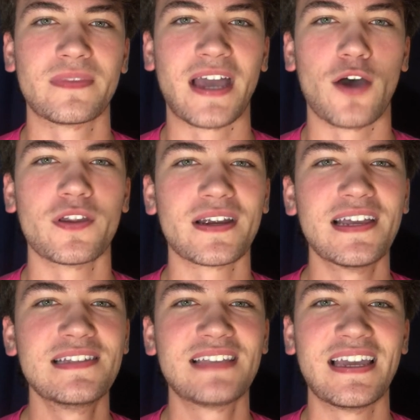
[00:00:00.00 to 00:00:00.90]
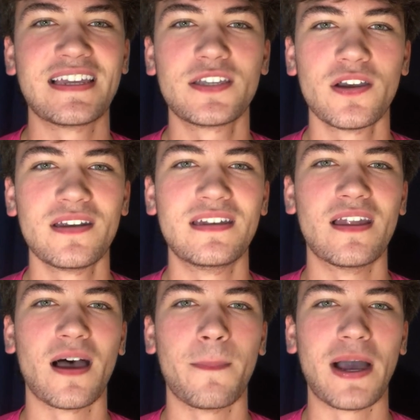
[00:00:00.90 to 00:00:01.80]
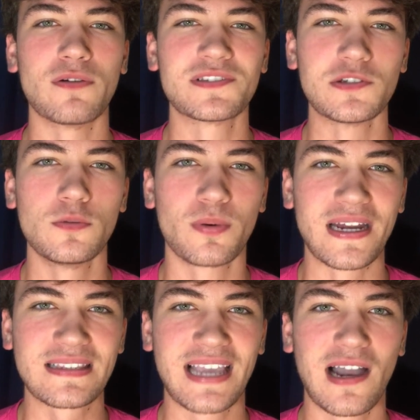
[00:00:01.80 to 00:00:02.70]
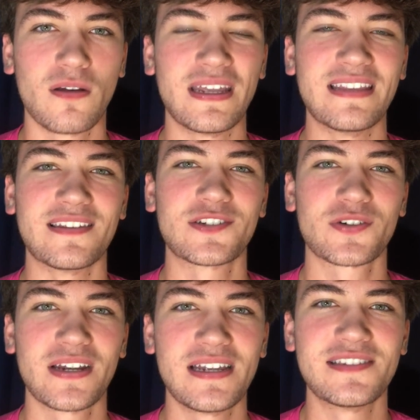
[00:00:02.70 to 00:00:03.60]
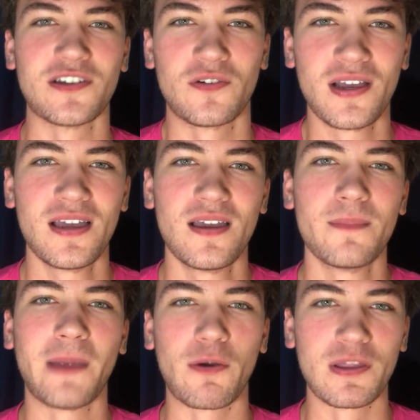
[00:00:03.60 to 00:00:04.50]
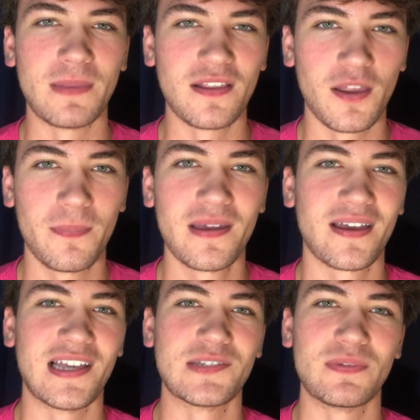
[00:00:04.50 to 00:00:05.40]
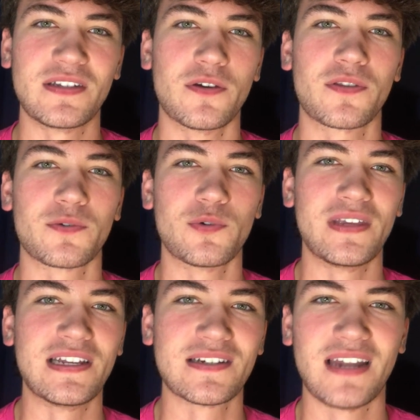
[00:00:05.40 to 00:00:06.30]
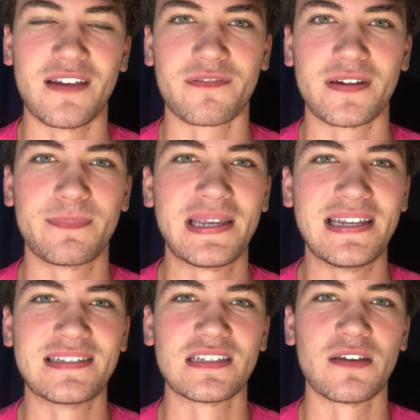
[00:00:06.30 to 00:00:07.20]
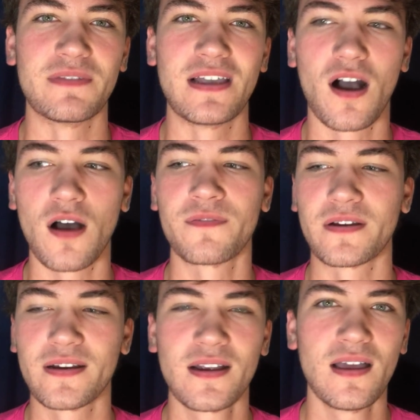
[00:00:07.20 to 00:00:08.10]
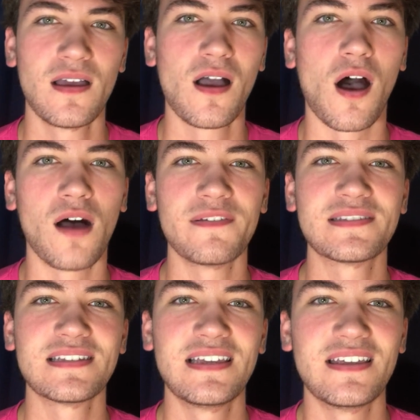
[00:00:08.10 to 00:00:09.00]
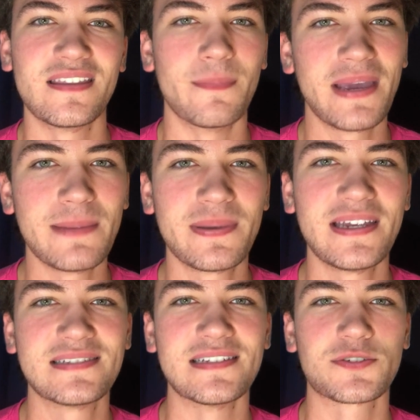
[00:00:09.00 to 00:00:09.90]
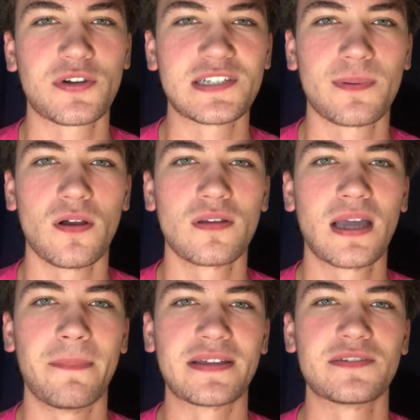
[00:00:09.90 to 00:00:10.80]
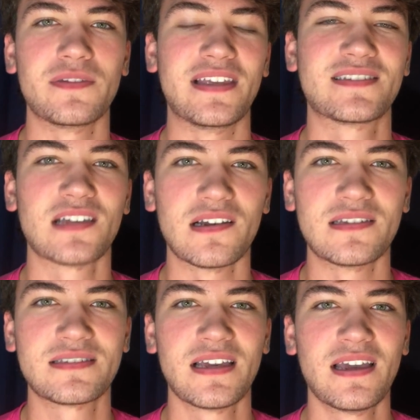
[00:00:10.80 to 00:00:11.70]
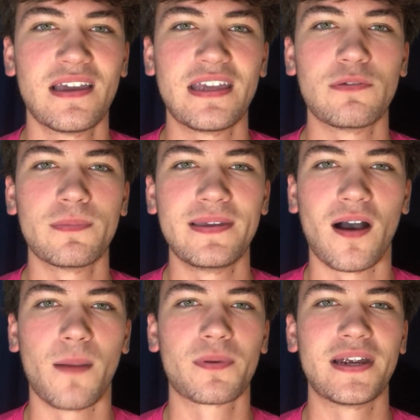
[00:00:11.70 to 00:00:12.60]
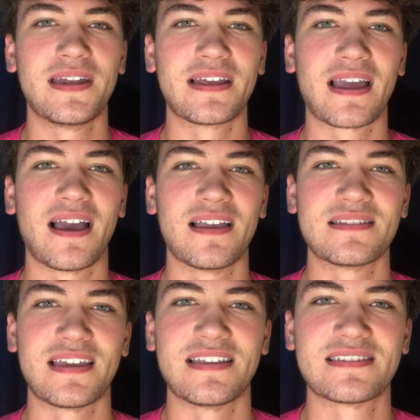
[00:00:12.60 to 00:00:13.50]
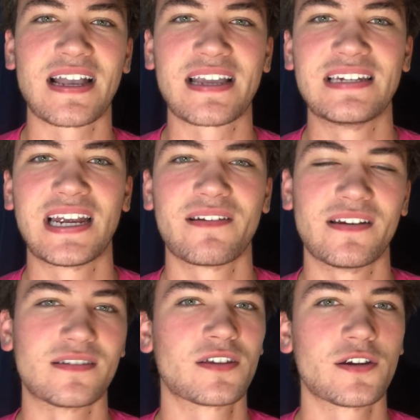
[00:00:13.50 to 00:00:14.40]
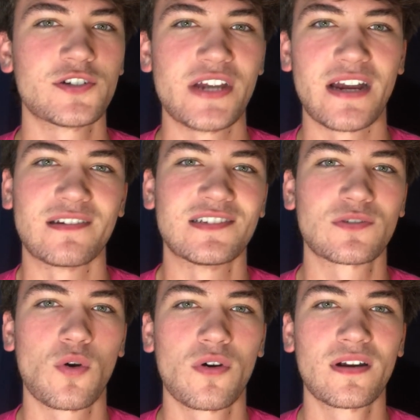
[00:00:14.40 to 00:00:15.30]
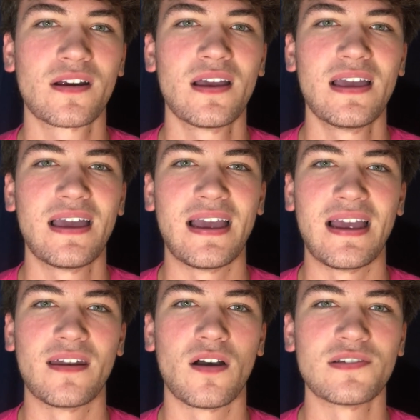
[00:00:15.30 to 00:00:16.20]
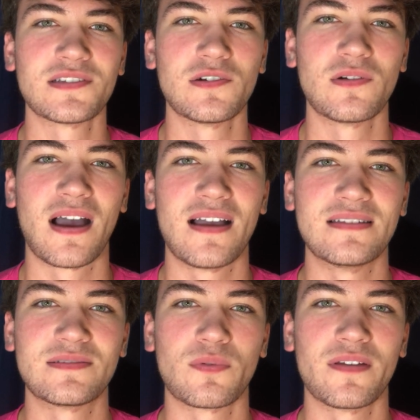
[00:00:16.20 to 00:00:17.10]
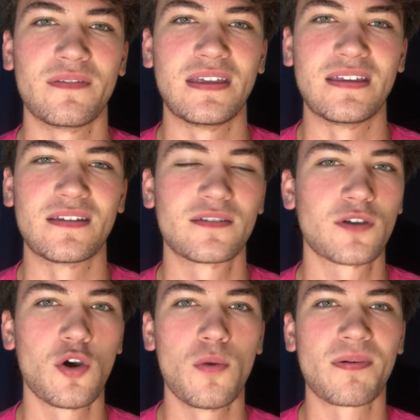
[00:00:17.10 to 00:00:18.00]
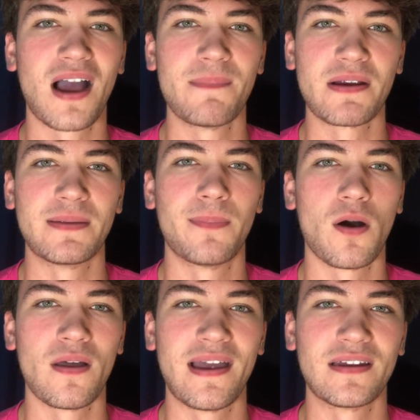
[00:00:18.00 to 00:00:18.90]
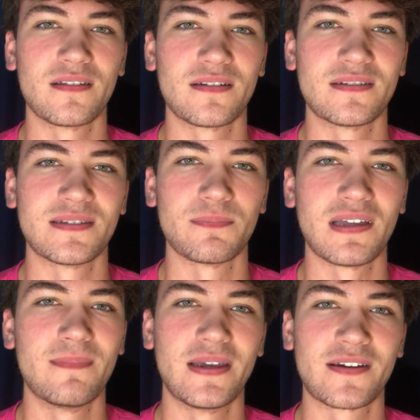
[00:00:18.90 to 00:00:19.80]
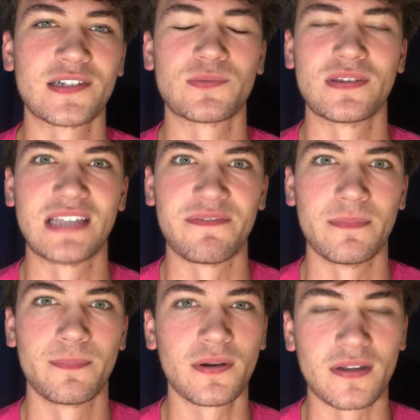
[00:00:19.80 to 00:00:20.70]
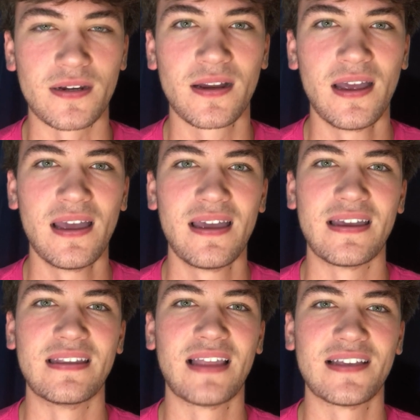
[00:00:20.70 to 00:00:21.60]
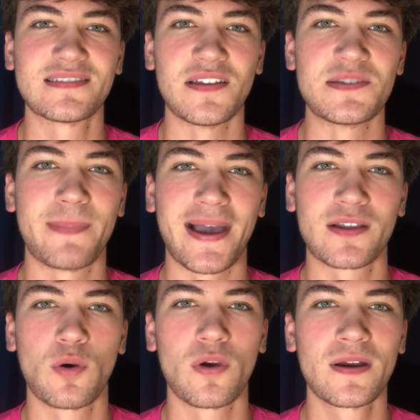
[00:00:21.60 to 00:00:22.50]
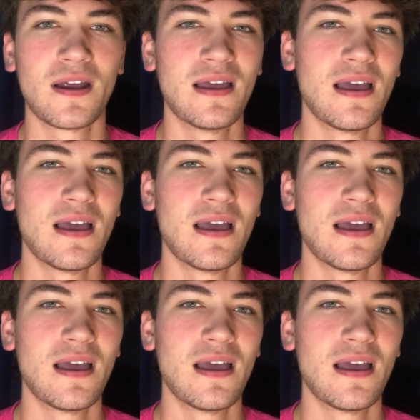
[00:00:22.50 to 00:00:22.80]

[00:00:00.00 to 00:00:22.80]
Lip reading: Now, there is a good amount to break down in this trade, so bear with me a little bit as we go through each and every piece of the offer. Obviously, the main piece is Chris Paul coming to the Suns. He will be operating as a secondary or tertiary scorer and also as one of the co-primary ball handlers and playmakers with Devin Booker in that Suns backcourt.